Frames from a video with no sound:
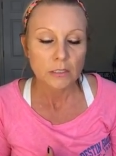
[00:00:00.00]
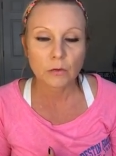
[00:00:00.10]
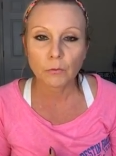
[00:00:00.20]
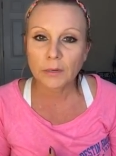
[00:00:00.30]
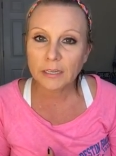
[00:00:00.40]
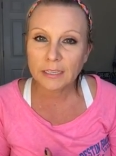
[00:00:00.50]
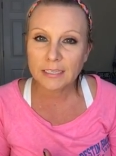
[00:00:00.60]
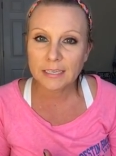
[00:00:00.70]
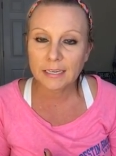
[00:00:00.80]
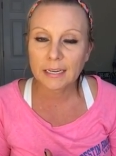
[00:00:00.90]
So
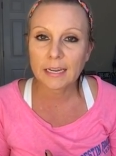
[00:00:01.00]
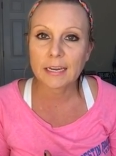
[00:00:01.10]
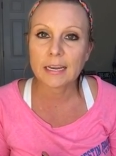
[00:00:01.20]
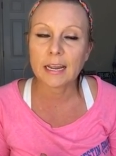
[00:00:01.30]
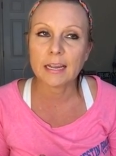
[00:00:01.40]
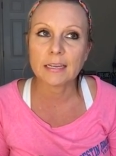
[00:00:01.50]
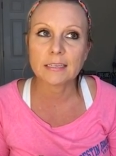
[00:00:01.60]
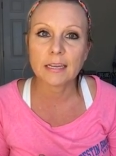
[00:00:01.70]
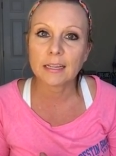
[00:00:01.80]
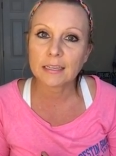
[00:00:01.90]
really dig in
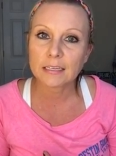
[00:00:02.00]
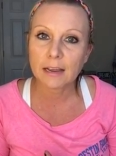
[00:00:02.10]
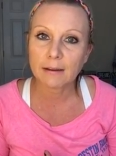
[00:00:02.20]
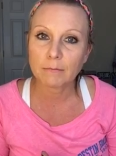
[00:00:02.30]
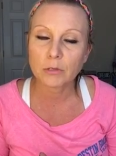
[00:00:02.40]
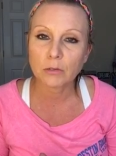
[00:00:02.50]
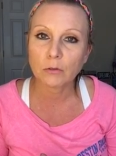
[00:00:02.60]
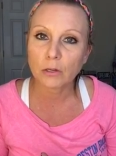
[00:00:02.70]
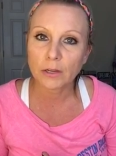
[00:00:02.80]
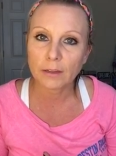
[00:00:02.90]
and take the time to
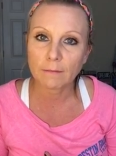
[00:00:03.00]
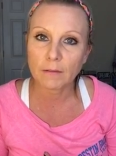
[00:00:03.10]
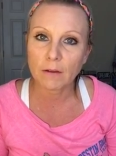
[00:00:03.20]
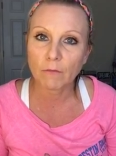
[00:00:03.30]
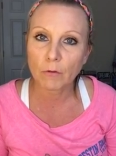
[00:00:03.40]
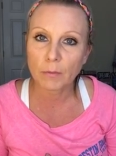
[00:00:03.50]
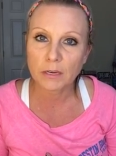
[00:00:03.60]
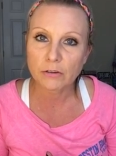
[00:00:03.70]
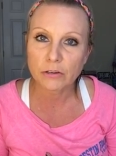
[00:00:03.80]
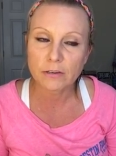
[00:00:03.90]
look at the
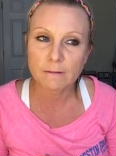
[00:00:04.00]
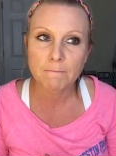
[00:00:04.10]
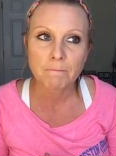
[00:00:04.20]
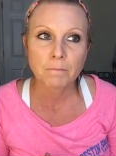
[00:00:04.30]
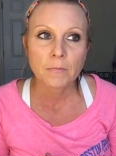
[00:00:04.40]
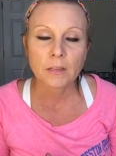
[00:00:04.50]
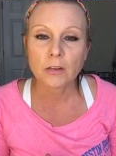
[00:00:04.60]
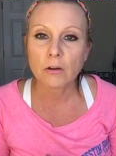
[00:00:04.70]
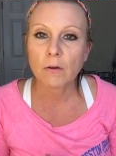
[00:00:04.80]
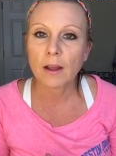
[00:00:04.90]
information.
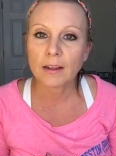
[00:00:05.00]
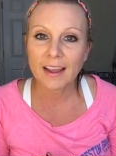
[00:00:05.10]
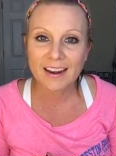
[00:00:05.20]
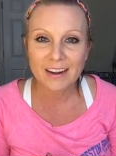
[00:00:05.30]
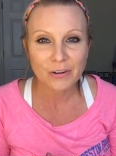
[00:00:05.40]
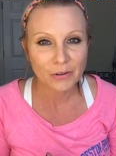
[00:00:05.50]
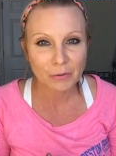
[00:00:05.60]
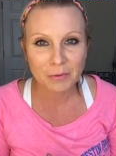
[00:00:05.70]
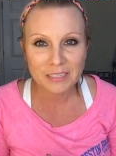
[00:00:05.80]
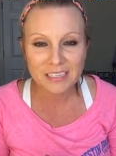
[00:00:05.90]
You know, again, I know
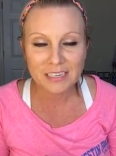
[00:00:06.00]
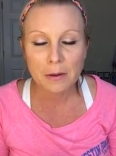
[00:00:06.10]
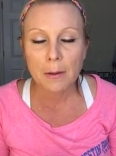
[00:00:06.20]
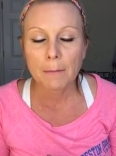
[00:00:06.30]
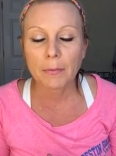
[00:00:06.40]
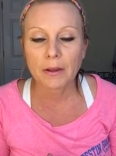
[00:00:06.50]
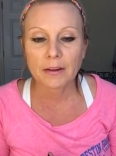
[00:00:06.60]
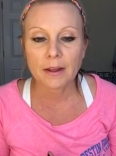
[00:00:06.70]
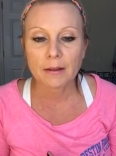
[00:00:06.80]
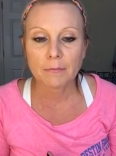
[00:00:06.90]
you're busy,
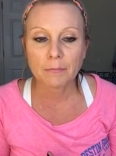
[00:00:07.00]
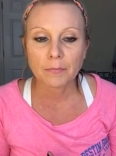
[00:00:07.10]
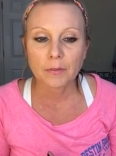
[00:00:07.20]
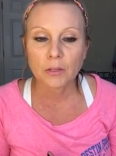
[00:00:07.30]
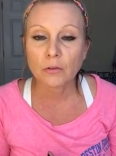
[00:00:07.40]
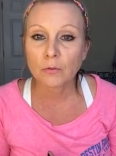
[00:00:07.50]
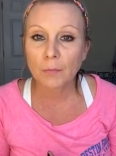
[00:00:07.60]
but um, you